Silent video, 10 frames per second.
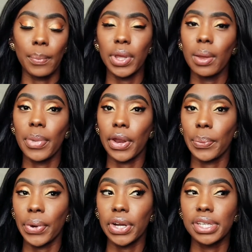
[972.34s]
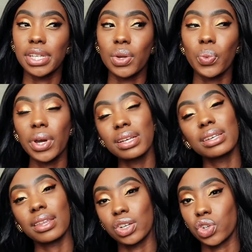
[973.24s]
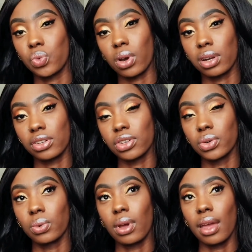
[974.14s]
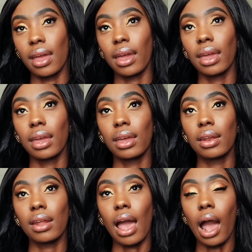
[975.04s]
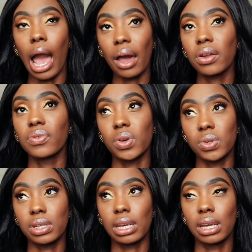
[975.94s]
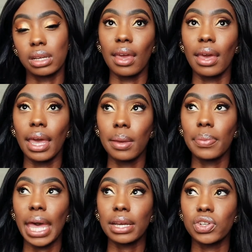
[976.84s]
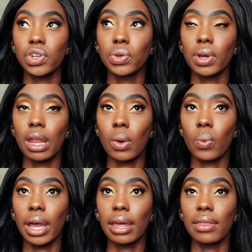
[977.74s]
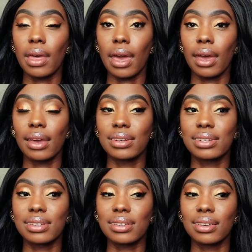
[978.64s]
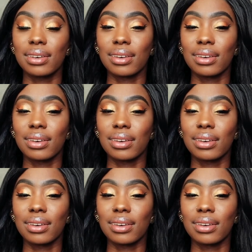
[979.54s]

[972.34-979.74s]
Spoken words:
be a better person? What is it that you want to do? And out of those things, impact you in a way that,